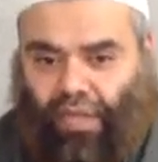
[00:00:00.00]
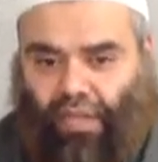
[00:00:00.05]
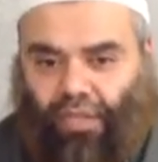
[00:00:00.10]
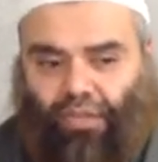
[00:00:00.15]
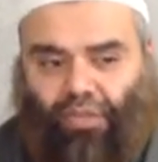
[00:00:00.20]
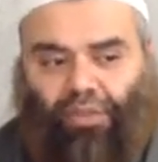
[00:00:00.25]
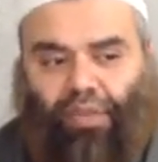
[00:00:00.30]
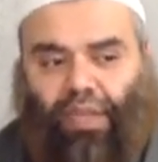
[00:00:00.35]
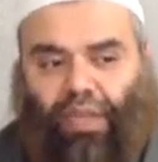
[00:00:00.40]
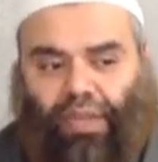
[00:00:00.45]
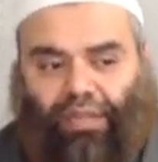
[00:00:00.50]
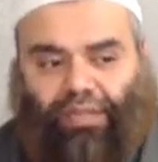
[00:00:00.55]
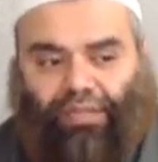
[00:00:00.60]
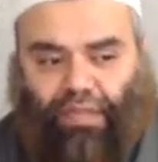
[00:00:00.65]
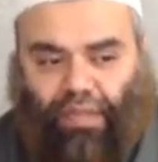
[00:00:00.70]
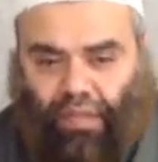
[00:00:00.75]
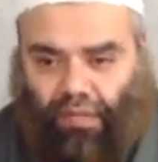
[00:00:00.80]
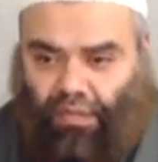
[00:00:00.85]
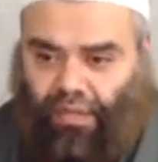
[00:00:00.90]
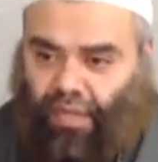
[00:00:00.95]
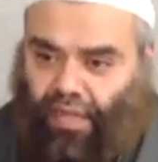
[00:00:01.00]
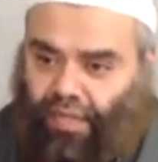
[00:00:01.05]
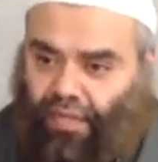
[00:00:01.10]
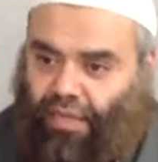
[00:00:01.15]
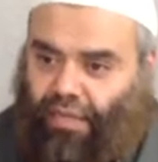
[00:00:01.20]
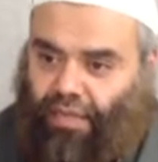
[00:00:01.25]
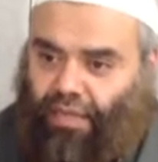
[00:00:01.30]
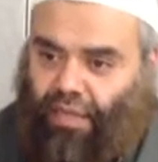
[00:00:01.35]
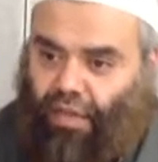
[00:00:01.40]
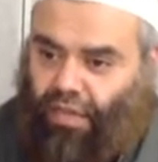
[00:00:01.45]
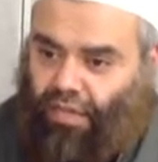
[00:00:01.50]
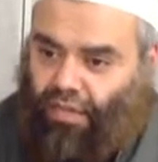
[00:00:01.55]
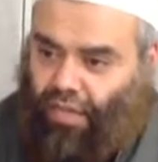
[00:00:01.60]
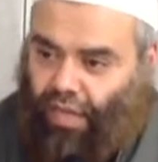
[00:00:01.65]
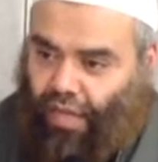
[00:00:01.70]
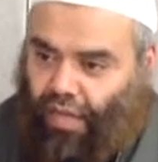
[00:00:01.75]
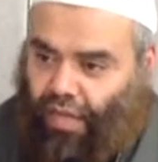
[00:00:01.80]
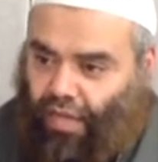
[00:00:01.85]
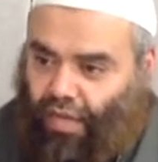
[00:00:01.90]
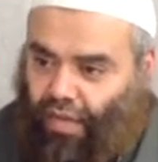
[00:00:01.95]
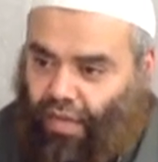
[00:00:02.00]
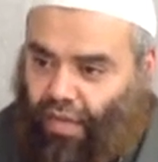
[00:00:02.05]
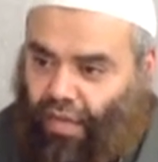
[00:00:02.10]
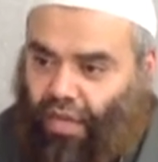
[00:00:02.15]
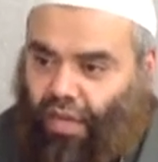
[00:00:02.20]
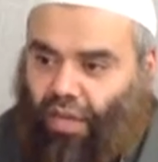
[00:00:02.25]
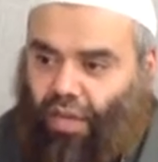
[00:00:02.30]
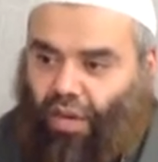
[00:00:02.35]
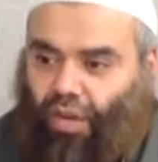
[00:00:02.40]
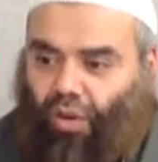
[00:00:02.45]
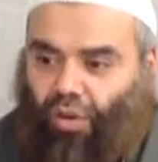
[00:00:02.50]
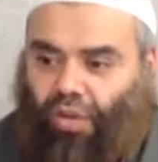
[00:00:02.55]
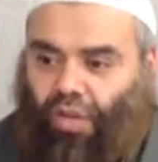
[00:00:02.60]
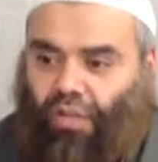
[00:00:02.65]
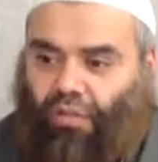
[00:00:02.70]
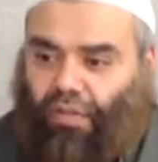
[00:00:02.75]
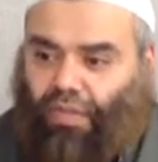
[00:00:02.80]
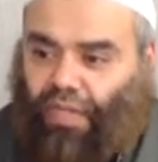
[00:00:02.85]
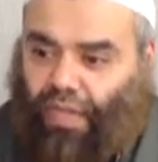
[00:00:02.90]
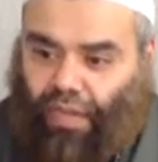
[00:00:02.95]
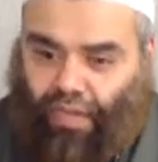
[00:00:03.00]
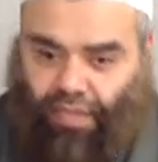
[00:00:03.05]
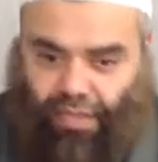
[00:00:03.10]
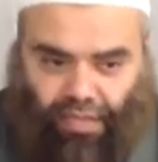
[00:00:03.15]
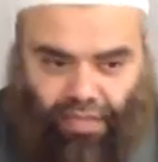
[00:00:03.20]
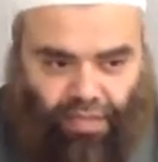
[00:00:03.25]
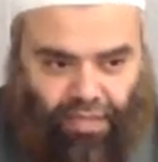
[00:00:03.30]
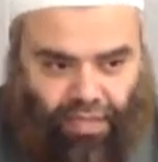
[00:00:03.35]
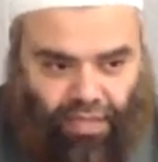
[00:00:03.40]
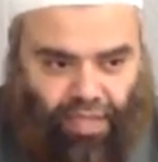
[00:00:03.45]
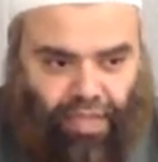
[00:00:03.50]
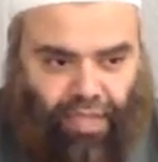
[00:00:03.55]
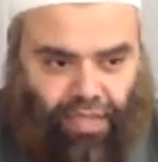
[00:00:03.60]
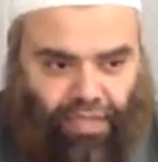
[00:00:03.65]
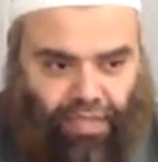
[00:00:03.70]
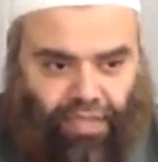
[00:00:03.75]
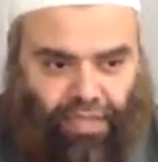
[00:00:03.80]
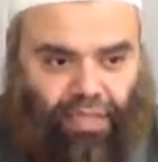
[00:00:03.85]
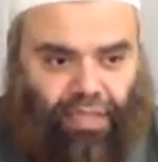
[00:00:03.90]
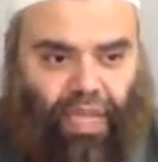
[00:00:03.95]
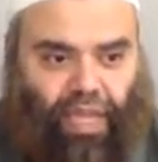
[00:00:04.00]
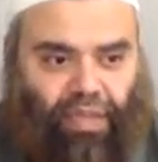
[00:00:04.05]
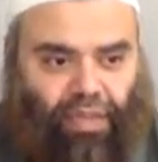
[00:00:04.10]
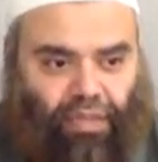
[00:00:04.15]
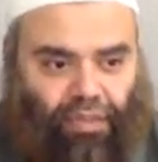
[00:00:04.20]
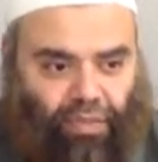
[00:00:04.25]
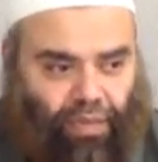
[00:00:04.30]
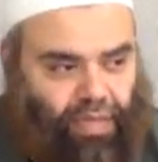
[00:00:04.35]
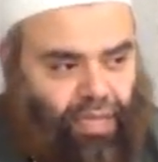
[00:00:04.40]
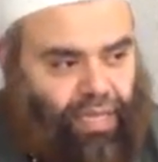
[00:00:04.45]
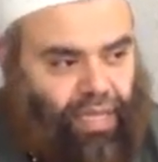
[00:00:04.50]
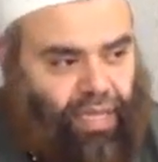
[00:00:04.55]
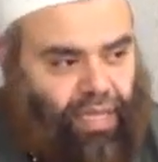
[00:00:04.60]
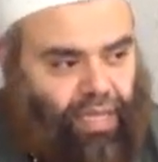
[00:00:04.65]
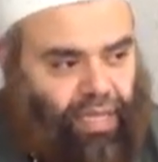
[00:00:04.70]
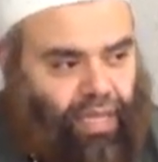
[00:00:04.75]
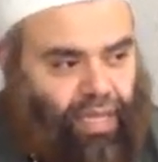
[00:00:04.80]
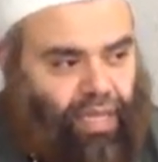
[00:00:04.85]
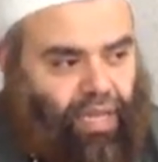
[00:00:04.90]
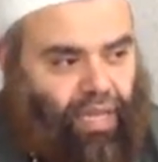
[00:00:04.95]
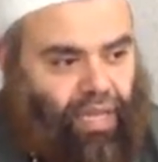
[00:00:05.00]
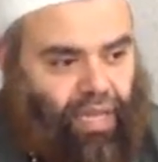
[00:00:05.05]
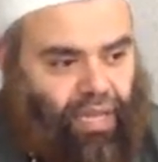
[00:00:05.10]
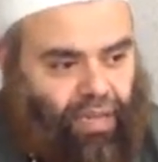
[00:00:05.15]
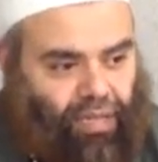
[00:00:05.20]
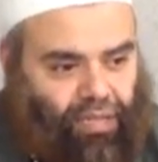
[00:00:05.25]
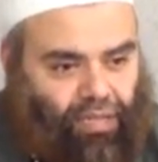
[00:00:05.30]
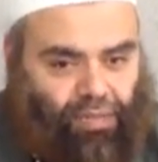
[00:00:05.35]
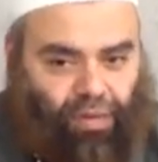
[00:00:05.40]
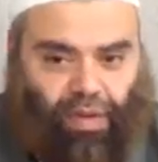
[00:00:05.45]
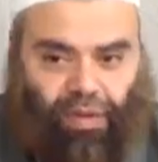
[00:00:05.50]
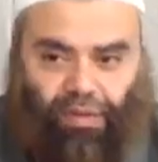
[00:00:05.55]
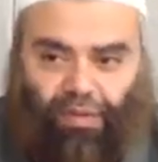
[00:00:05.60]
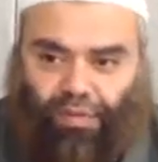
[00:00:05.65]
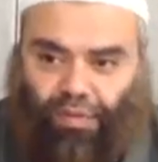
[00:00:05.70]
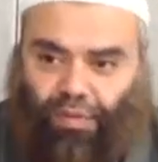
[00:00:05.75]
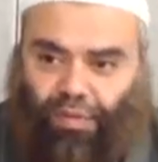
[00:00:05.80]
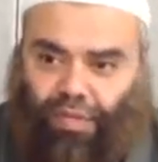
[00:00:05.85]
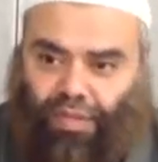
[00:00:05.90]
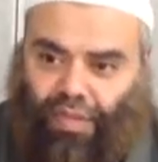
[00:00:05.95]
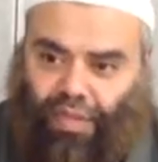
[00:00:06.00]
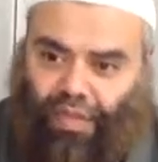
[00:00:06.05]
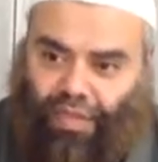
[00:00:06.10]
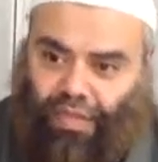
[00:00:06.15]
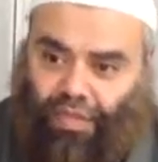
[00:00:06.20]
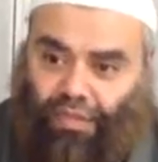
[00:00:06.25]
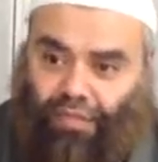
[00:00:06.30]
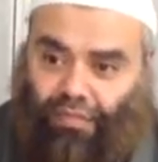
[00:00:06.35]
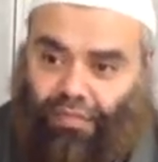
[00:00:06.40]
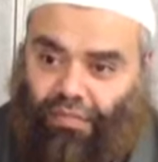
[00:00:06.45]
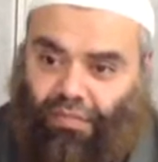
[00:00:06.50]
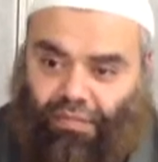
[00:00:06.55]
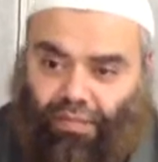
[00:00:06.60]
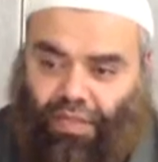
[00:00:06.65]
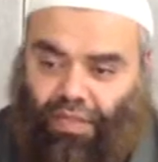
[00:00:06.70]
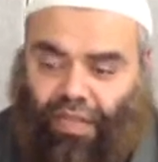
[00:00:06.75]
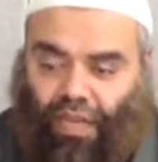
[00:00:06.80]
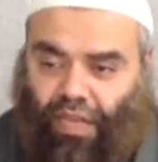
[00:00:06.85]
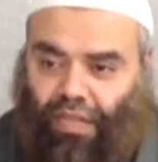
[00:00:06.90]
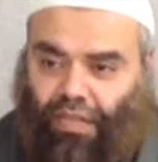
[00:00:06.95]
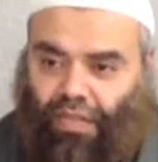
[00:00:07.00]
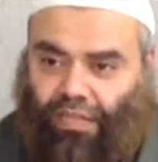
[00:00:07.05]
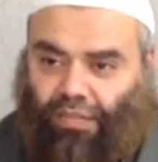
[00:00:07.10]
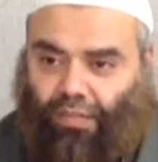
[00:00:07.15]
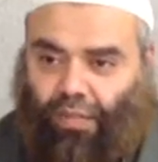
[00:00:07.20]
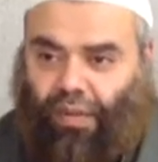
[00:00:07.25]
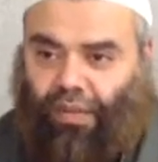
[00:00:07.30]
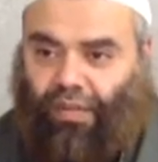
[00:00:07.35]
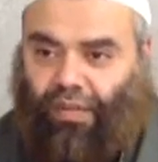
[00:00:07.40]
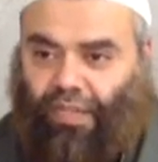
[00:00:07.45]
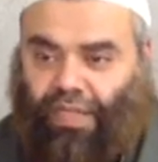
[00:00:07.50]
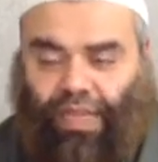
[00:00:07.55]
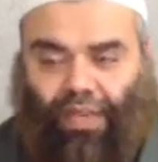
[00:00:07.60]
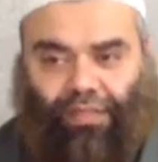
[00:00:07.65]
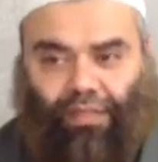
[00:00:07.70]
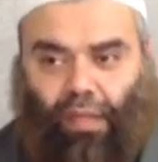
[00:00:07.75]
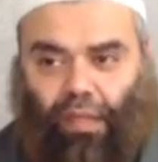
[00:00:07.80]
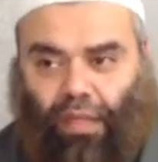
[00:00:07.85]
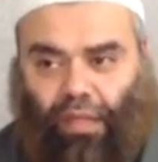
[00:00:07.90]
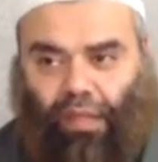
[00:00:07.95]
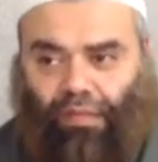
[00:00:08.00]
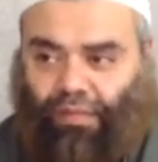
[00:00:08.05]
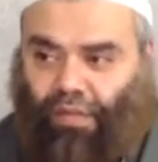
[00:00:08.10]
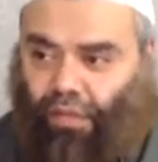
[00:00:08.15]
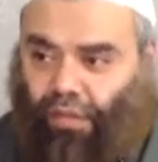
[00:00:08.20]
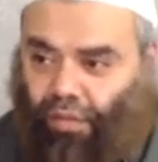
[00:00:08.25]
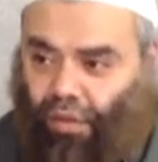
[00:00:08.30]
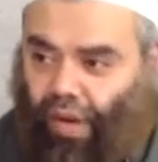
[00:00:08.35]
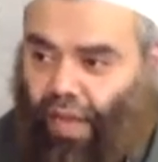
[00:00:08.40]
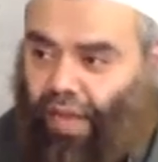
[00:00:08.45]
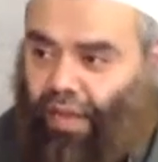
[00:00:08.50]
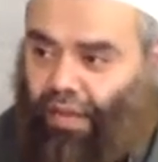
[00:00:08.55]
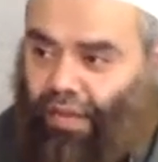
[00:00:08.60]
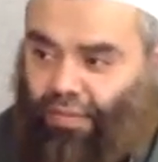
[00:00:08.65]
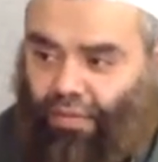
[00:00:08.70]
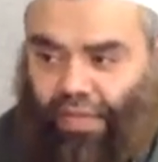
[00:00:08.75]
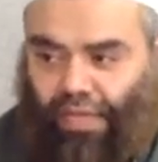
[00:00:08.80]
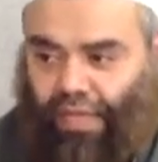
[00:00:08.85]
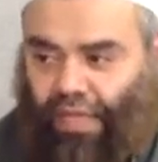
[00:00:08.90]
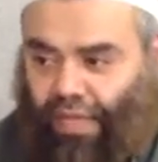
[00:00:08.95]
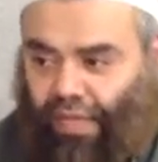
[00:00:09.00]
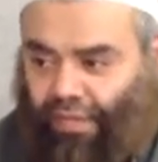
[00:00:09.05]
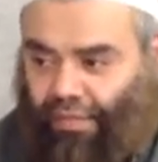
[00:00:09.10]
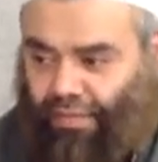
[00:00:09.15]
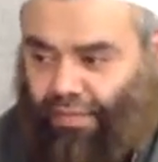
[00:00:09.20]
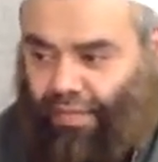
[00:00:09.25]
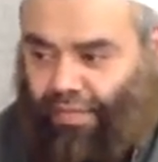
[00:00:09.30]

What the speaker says: So he leaves the recitation altogether. Or he recites, he gets excited one day, and he tries to do it, and he recites 1/7 of the Qur'an in one day.